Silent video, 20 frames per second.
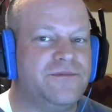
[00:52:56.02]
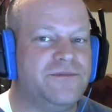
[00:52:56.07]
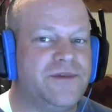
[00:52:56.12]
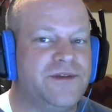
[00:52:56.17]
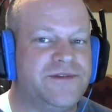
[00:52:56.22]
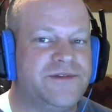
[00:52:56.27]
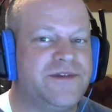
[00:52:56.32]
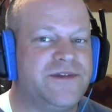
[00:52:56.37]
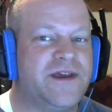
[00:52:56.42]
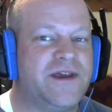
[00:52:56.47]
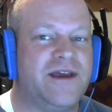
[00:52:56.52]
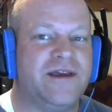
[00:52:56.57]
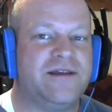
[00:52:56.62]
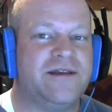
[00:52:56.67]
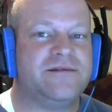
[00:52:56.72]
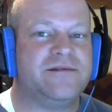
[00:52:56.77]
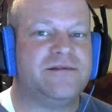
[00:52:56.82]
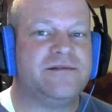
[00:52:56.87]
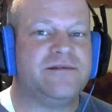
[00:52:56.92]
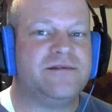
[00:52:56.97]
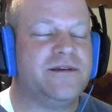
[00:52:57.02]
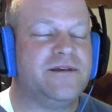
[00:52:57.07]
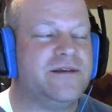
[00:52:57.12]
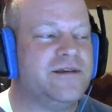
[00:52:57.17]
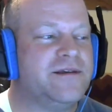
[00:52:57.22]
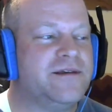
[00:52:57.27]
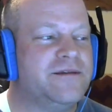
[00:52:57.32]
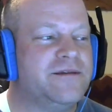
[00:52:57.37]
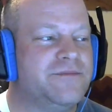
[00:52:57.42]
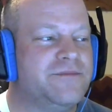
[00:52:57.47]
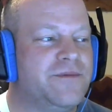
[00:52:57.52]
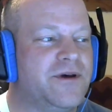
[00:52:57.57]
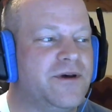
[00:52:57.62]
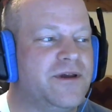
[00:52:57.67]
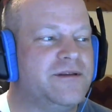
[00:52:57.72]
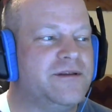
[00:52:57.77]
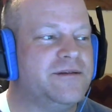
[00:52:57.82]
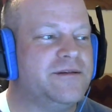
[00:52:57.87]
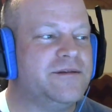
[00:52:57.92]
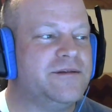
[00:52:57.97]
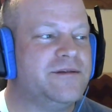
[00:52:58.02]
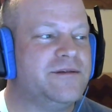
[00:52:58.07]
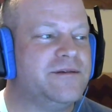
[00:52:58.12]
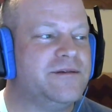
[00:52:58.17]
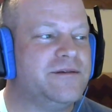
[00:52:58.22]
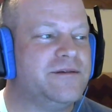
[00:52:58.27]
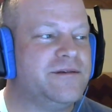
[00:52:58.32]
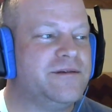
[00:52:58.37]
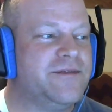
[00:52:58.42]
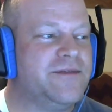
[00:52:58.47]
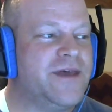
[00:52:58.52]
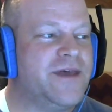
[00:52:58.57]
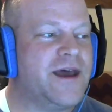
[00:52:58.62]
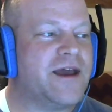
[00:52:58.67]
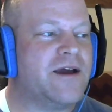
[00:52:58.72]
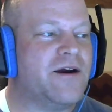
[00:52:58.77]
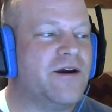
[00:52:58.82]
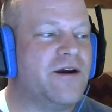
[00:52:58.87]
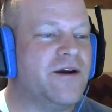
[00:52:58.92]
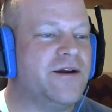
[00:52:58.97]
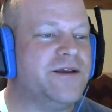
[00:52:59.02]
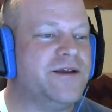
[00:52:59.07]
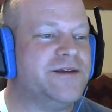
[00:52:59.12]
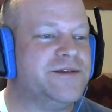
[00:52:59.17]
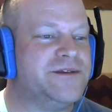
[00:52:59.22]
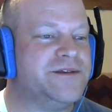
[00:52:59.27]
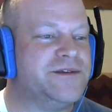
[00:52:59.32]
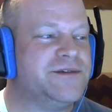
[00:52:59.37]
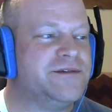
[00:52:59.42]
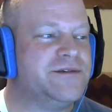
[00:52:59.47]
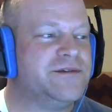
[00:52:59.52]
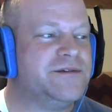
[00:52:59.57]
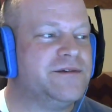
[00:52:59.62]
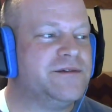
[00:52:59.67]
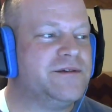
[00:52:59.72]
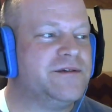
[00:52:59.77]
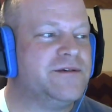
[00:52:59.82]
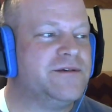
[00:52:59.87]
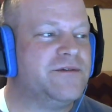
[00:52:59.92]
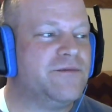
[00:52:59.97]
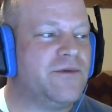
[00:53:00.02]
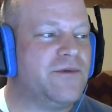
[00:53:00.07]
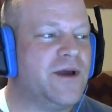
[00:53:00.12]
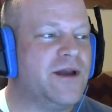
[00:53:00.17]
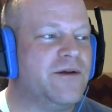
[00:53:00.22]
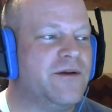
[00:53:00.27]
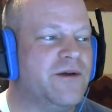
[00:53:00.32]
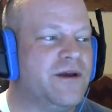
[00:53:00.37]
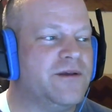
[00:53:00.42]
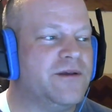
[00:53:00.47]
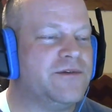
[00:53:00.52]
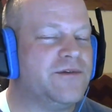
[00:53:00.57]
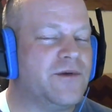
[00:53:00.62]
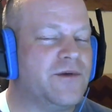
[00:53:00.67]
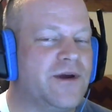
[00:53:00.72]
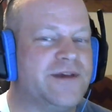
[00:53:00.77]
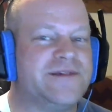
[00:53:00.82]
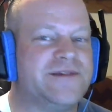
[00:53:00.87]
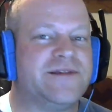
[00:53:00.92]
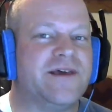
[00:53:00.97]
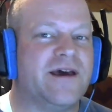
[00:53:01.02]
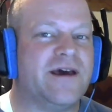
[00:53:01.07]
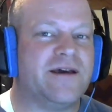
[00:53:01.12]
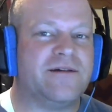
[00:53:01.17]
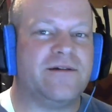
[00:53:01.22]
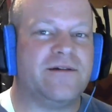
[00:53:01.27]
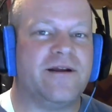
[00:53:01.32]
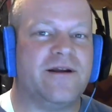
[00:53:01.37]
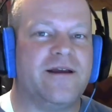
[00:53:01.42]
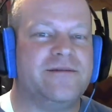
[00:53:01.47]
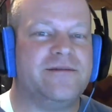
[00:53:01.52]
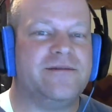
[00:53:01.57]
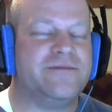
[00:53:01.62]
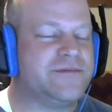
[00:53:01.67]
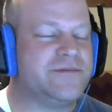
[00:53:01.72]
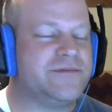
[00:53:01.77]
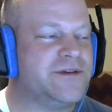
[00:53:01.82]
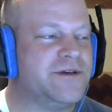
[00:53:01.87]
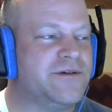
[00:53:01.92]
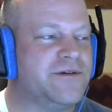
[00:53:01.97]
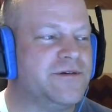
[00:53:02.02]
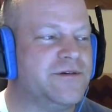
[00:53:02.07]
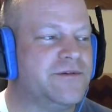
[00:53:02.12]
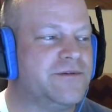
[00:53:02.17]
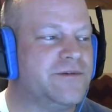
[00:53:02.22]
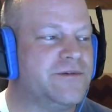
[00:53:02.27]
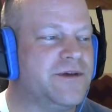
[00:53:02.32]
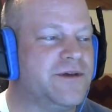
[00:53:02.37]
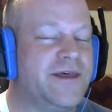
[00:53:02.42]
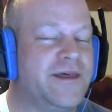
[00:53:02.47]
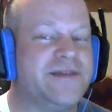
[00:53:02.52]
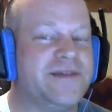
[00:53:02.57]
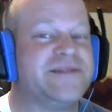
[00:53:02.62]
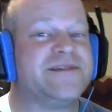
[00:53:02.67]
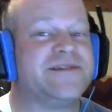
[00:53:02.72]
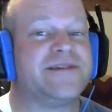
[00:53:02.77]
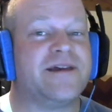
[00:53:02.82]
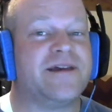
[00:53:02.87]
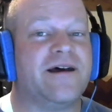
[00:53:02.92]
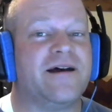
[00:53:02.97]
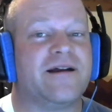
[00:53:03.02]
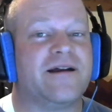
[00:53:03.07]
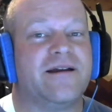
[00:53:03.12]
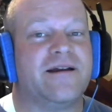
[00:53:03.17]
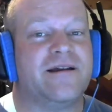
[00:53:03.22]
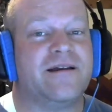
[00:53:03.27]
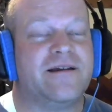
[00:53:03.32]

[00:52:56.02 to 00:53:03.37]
insane, but that card is right around twice that, right? So, and that's stock.